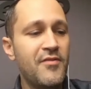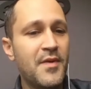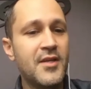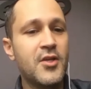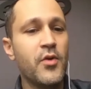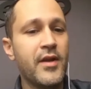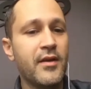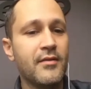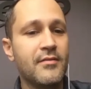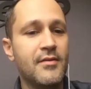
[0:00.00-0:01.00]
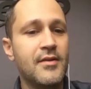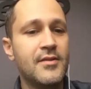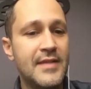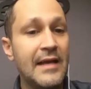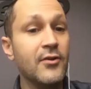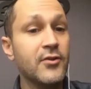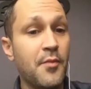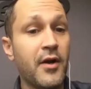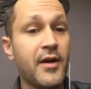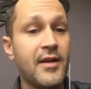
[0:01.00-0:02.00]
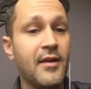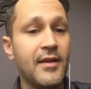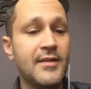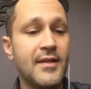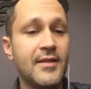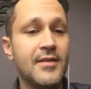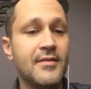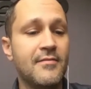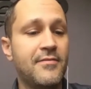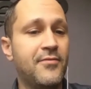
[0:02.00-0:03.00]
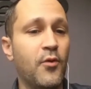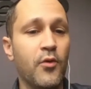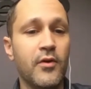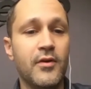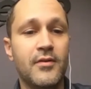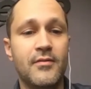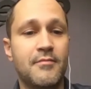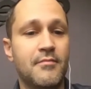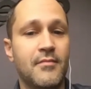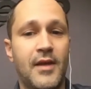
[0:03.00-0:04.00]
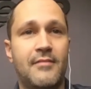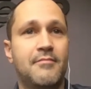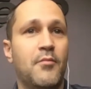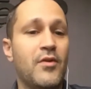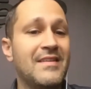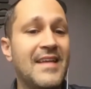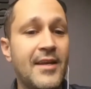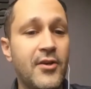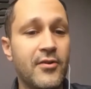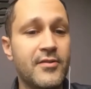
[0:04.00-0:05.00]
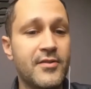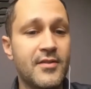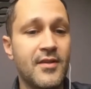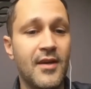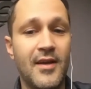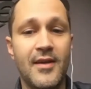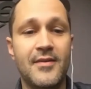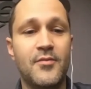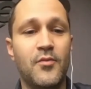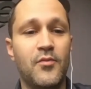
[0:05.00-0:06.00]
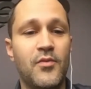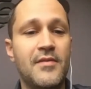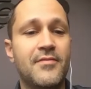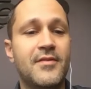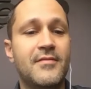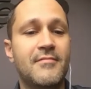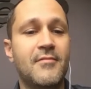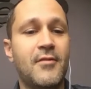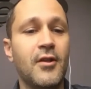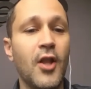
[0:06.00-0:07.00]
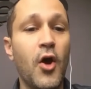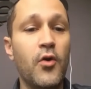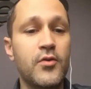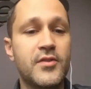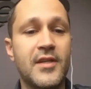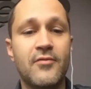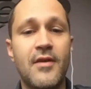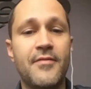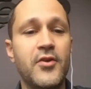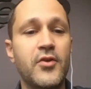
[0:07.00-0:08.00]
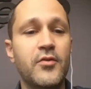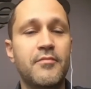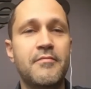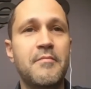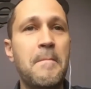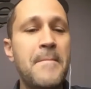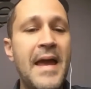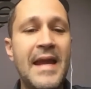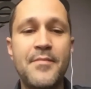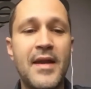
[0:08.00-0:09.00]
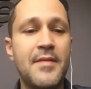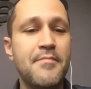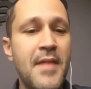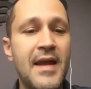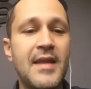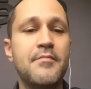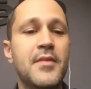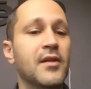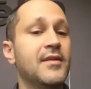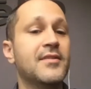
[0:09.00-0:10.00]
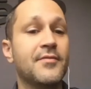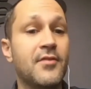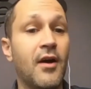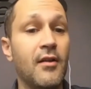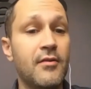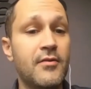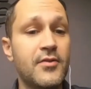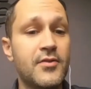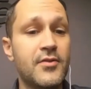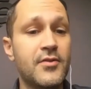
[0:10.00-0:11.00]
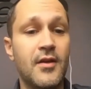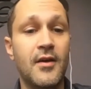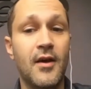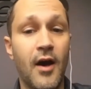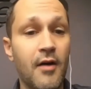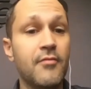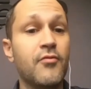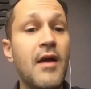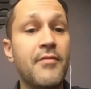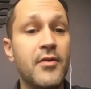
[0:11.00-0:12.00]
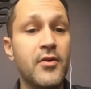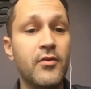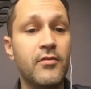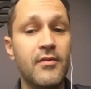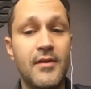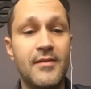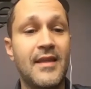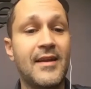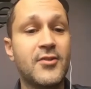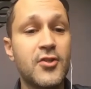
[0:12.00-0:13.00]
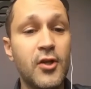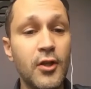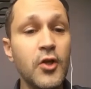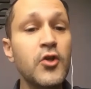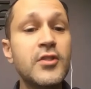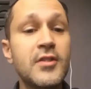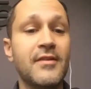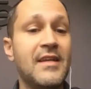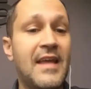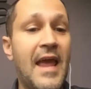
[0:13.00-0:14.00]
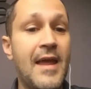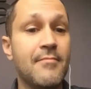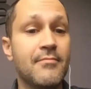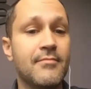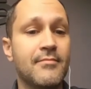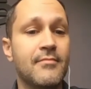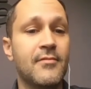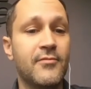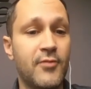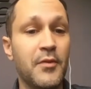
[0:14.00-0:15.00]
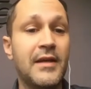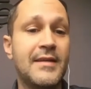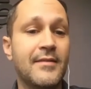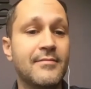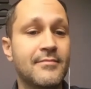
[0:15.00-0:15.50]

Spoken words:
been doing sales and marketing on LinkedIn for like more than 10 years. We've closed in revenue many, many, many millions of dollars of revenue that exclusively came from LinkedIn.